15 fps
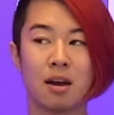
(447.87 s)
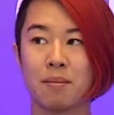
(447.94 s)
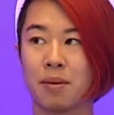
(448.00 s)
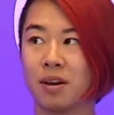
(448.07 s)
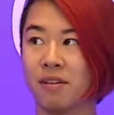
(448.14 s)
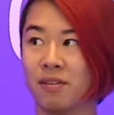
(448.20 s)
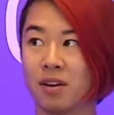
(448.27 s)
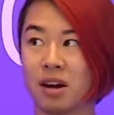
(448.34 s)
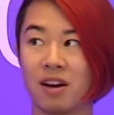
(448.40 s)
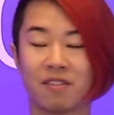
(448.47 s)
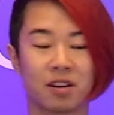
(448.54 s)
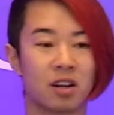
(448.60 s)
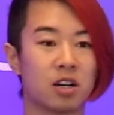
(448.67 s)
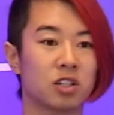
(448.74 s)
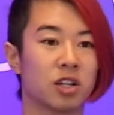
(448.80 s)
But if you
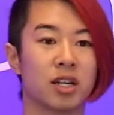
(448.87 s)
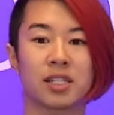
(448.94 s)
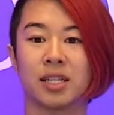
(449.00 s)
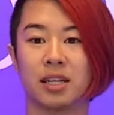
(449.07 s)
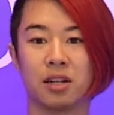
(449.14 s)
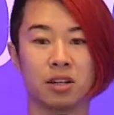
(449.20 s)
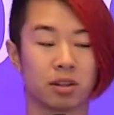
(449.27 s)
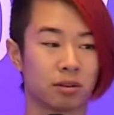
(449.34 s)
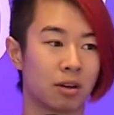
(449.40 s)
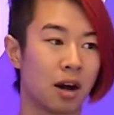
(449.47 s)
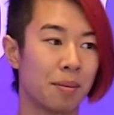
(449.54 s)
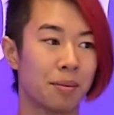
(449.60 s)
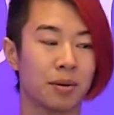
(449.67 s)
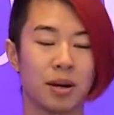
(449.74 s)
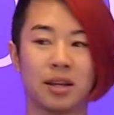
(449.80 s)
have contracts that
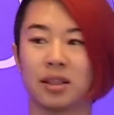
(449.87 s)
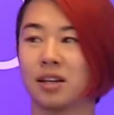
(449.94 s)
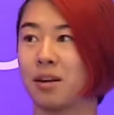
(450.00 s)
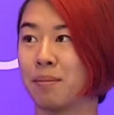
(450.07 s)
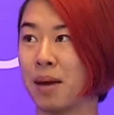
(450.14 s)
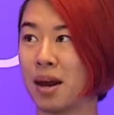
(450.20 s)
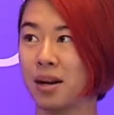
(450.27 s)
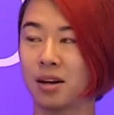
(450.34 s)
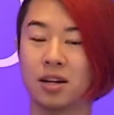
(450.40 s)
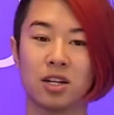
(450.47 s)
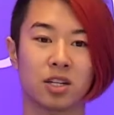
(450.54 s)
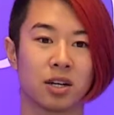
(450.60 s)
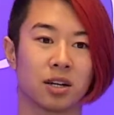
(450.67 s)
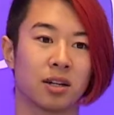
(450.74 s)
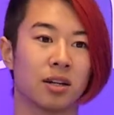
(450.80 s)
interoperate, they depend on
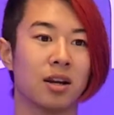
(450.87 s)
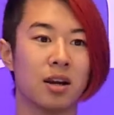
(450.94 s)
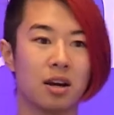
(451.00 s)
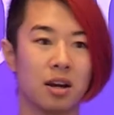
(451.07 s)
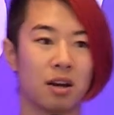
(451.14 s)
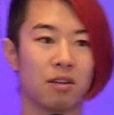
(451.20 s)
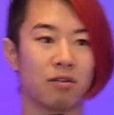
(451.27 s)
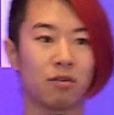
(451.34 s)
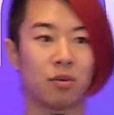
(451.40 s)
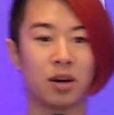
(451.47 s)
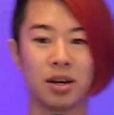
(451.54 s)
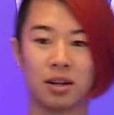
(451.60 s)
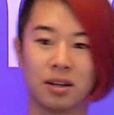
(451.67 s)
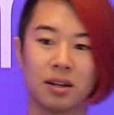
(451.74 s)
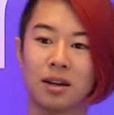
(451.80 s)
each other, if
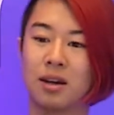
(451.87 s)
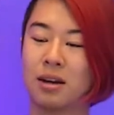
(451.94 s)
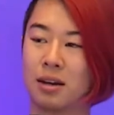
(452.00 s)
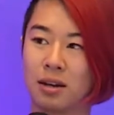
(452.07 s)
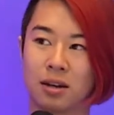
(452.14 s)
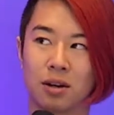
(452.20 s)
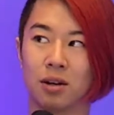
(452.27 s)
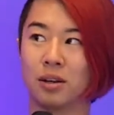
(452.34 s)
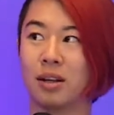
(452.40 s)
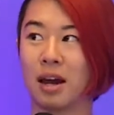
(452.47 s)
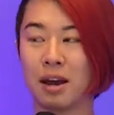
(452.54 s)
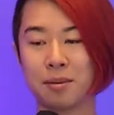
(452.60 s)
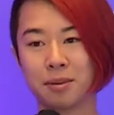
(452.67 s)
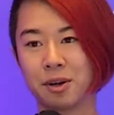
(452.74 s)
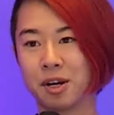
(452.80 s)
one
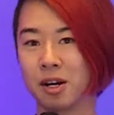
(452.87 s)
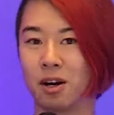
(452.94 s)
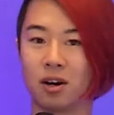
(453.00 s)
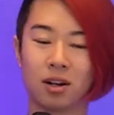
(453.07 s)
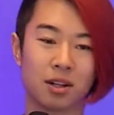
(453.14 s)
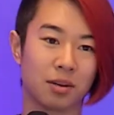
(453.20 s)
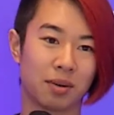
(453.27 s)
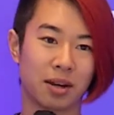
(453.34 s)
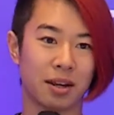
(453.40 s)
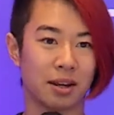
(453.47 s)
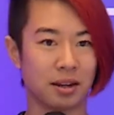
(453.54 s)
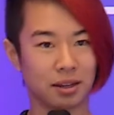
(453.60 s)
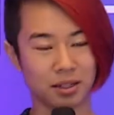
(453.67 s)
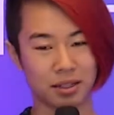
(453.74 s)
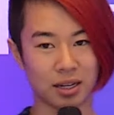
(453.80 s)
library all the
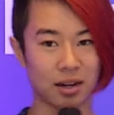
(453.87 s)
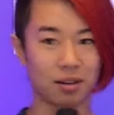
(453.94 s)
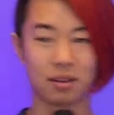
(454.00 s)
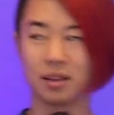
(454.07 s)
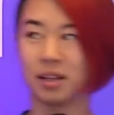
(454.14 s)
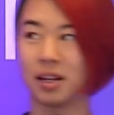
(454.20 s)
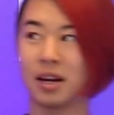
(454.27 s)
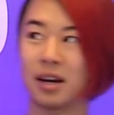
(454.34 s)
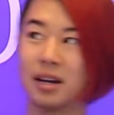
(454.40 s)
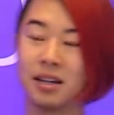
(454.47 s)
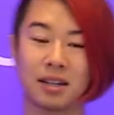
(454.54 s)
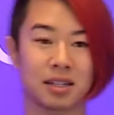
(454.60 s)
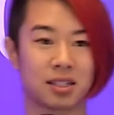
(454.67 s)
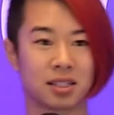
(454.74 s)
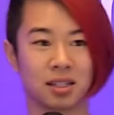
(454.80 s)
way down the
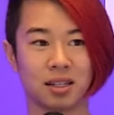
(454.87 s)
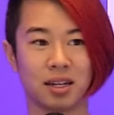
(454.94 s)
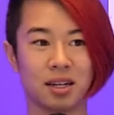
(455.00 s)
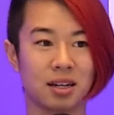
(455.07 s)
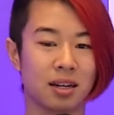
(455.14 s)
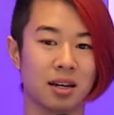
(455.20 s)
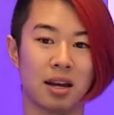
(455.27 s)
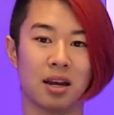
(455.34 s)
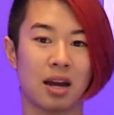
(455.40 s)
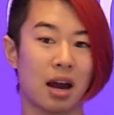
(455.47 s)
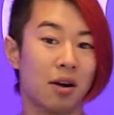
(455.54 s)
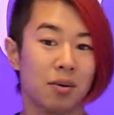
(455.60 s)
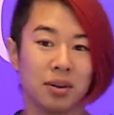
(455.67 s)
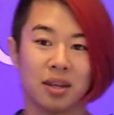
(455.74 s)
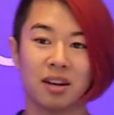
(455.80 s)
line gets deleted,
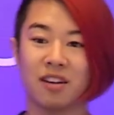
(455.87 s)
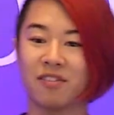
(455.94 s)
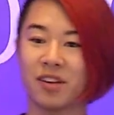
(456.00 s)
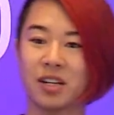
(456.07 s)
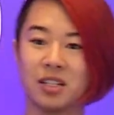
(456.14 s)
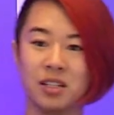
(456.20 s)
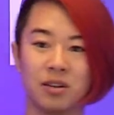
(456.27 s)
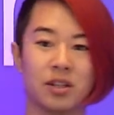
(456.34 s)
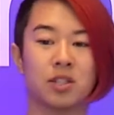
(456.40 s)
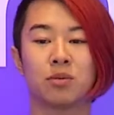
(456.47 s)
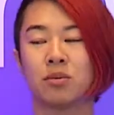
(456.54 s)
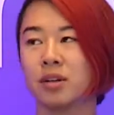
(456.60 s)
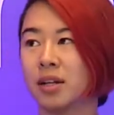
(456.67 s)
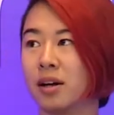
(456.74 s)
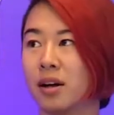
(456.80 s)
how would that affect you? It's
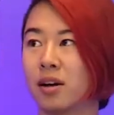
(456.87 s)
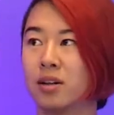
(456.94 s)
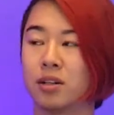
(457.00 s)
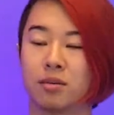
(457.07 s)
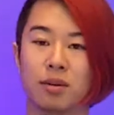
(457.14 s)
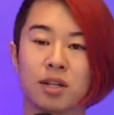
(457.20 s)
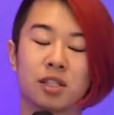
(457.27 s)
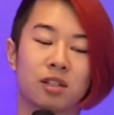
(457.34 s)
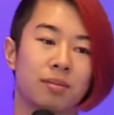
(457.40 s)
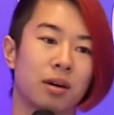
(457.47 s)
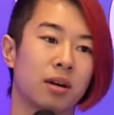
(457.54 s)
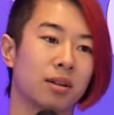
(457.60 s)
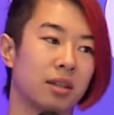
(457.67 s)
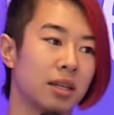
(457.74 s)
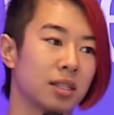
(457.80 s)
really hard to reason
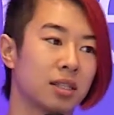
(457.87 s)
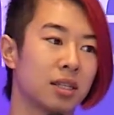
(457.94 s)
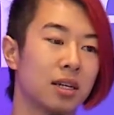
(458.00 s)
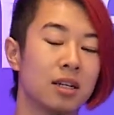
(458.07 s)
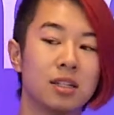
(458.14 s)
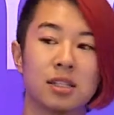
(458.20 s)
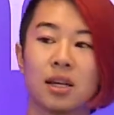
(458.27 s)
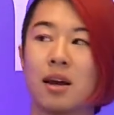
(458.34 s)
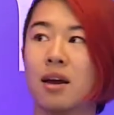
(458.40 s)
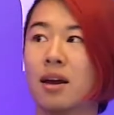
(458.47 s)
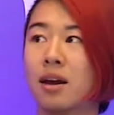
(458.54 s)
about these things.